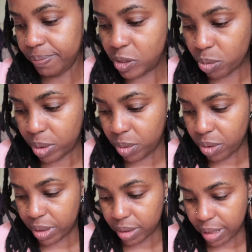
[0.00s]
So when we
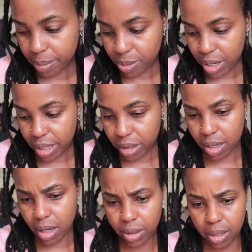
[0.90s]
were in the library, I
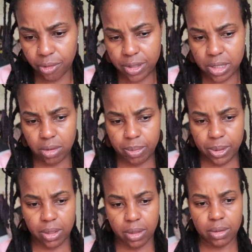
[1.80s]
thought, I'll get a physical
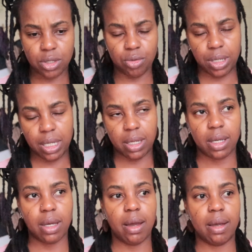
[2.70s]
book to read.
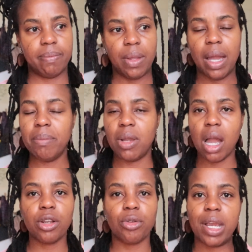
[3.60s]
I'm
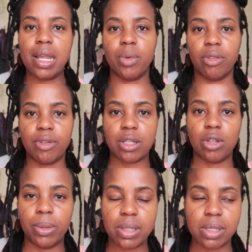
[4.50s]
not great with
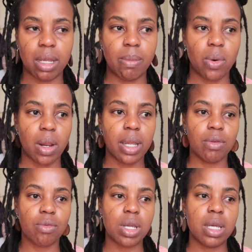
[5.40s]
physical books anymore. I
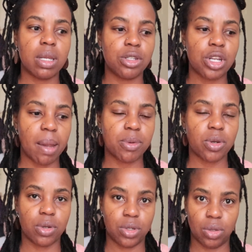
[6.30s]
can read a
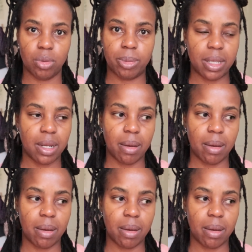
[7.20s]
chapter or two, but then